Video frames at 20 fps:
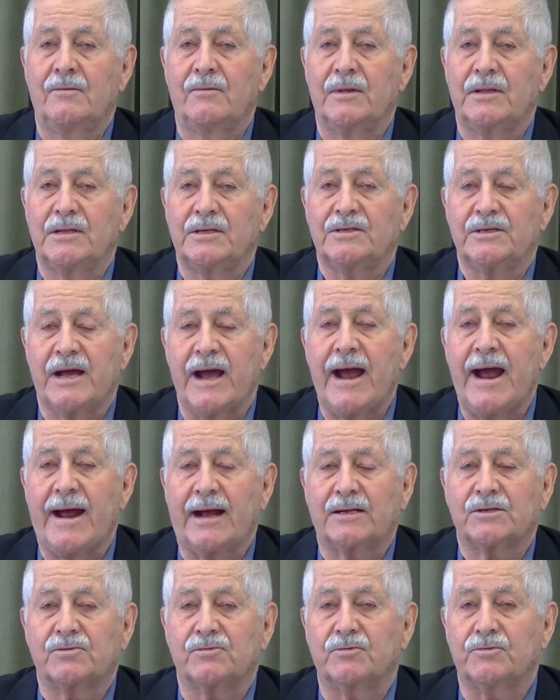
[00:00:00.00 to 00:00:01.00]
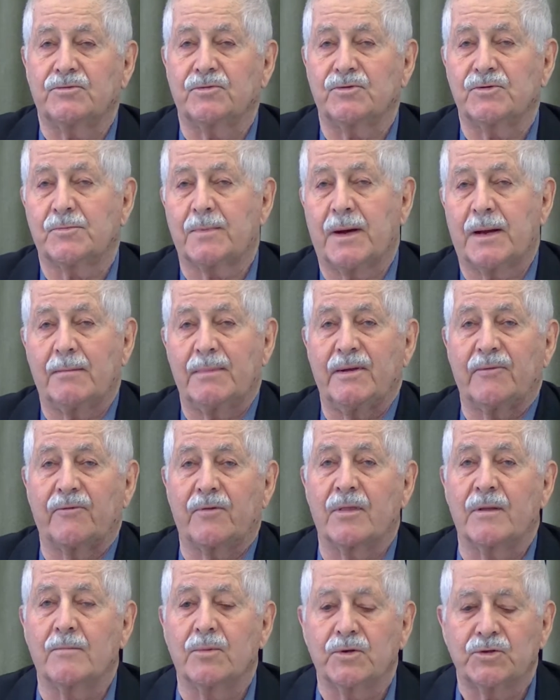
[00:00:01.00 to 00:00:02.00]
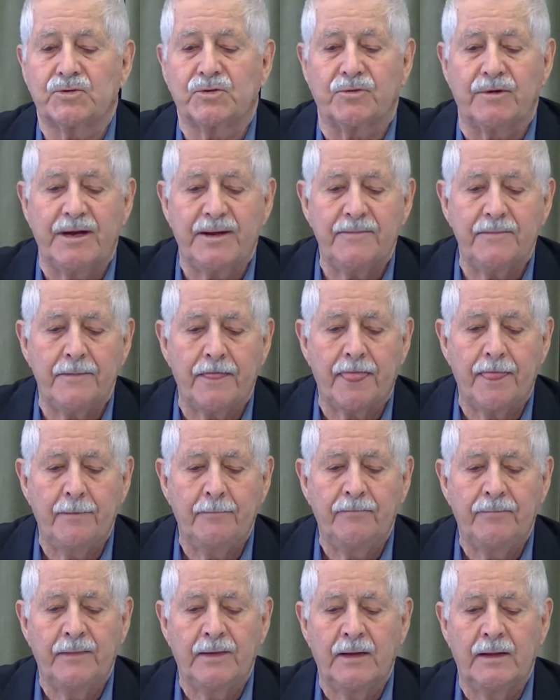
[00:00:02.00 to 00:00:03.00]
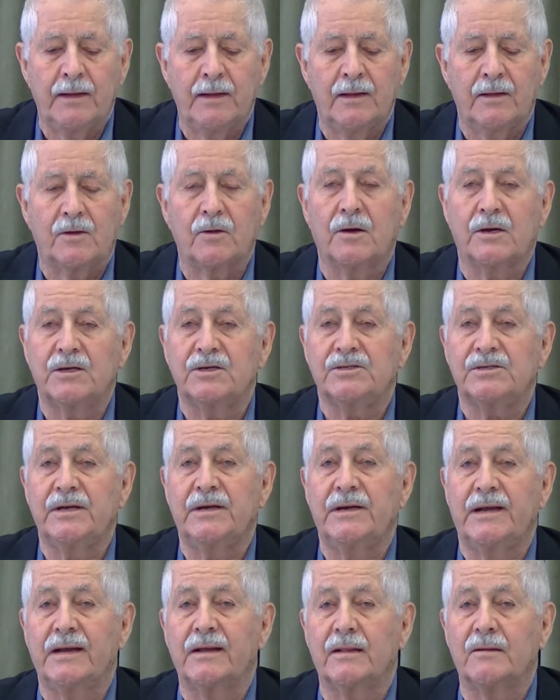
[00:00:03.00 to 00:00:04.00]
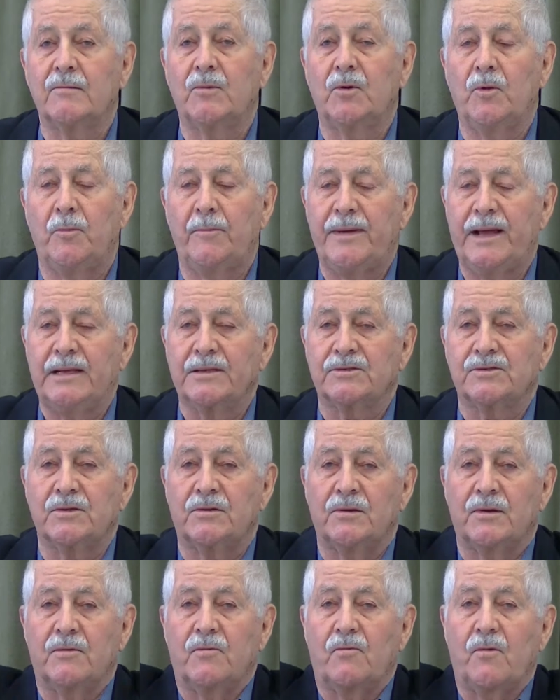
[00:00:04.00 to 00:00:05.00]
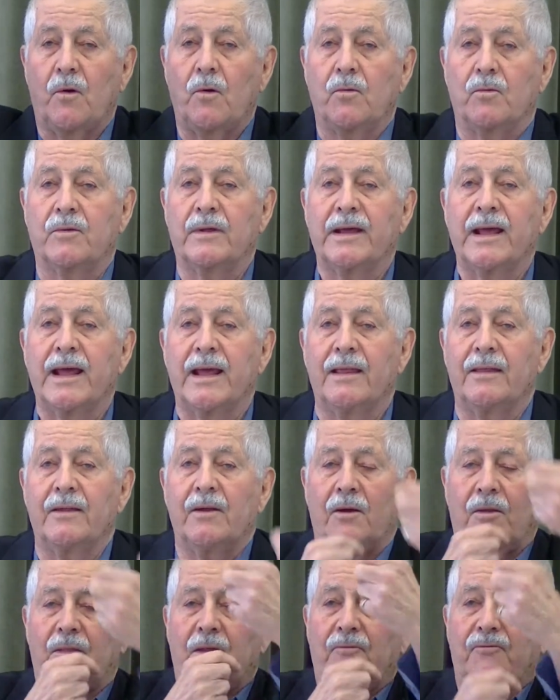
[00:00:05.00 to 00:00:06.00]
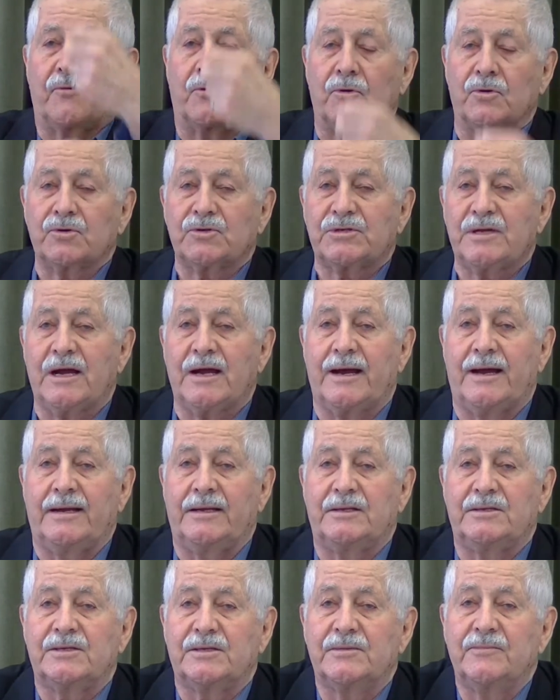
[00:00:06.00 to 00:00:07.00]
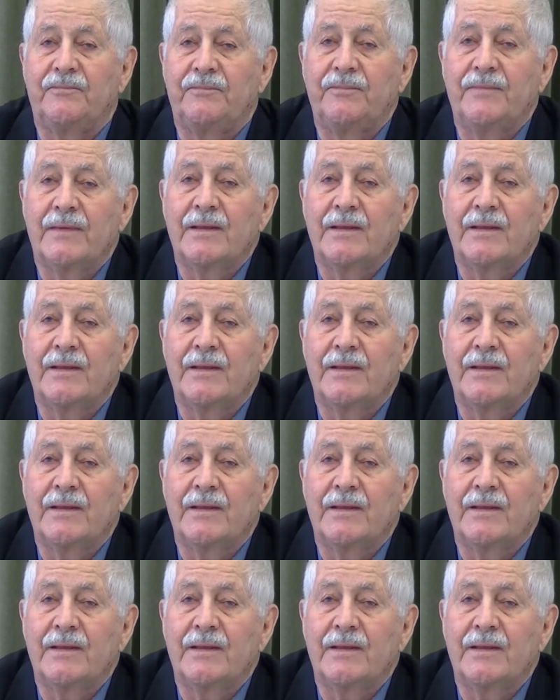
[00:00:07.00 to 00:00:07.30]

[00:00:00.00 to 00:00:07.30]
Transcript: with his axe, which was probably for the butchering, got his indelible pencil and wrote in on the four sides.